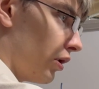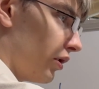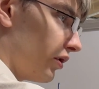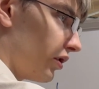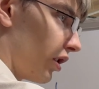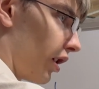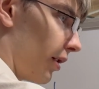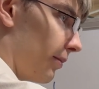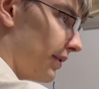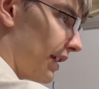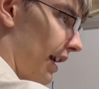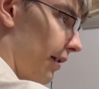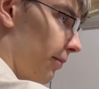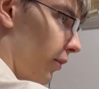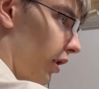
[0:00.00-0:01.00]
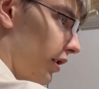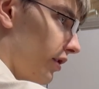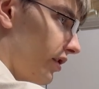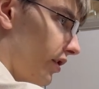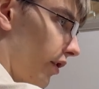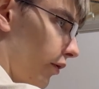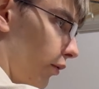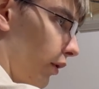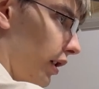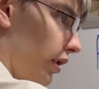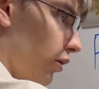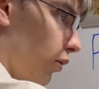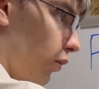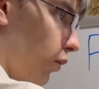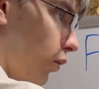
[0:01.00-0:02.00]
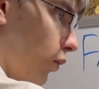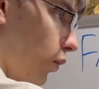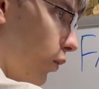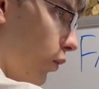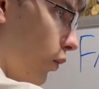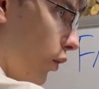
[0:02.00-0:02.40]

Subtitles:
times n minus 3 all